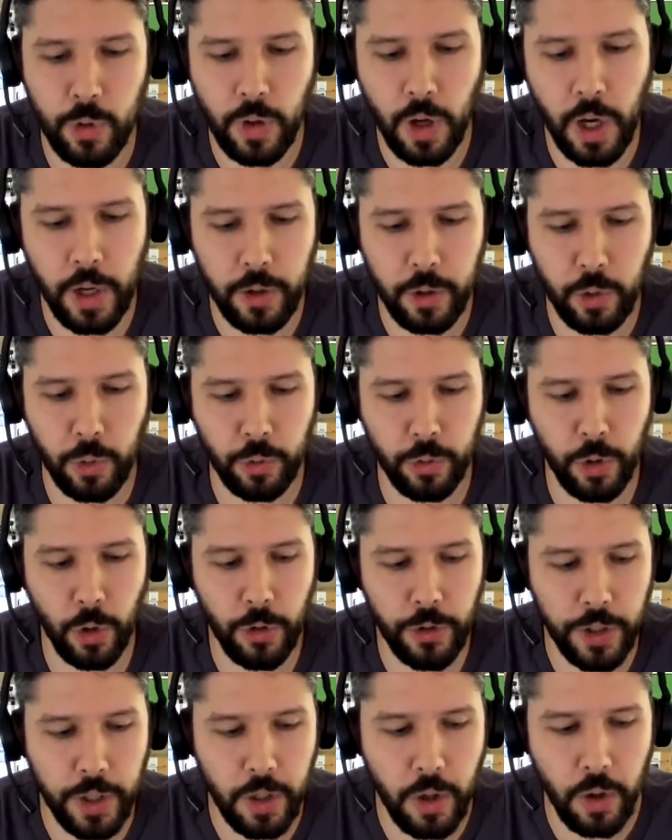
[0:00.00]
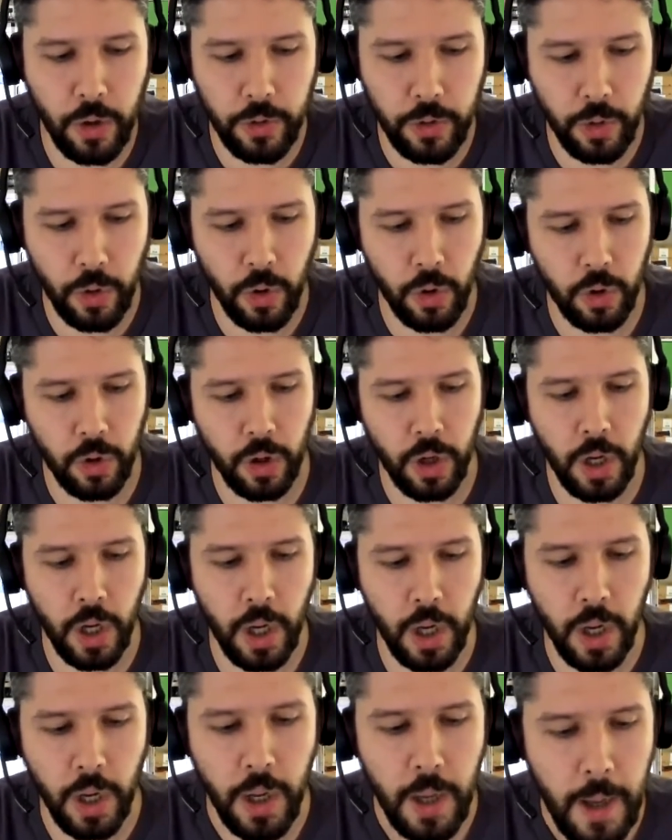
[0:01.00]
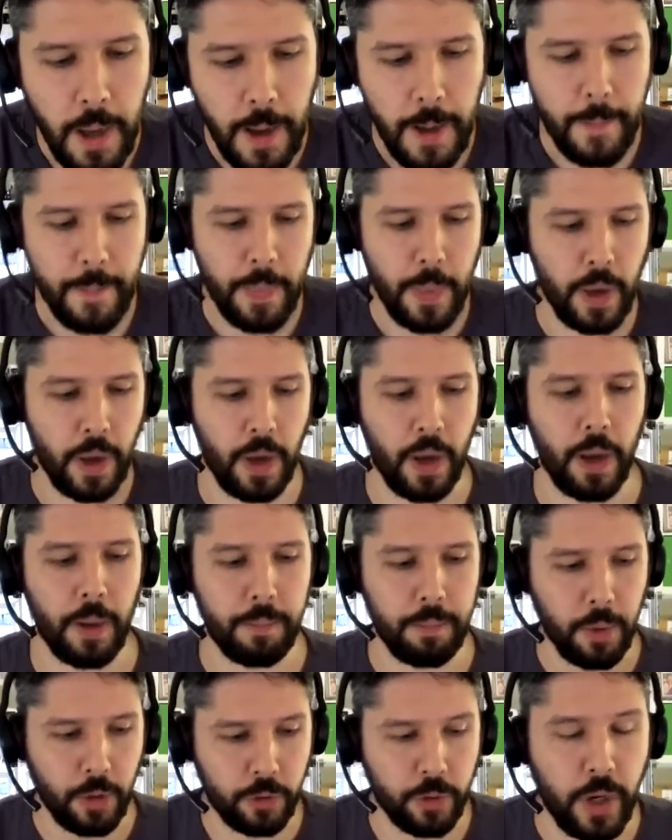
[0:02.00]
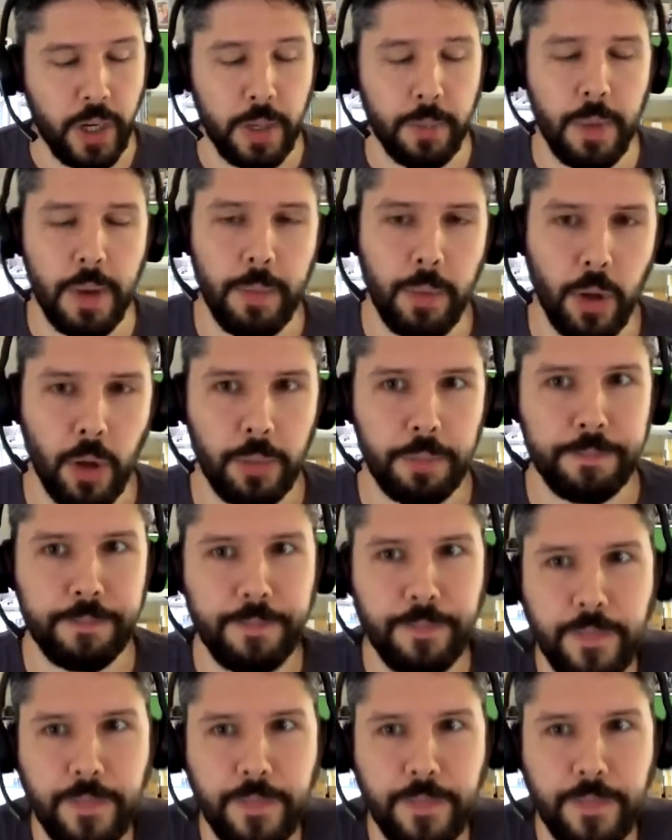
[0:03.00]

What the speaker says: either consulting on or training people on.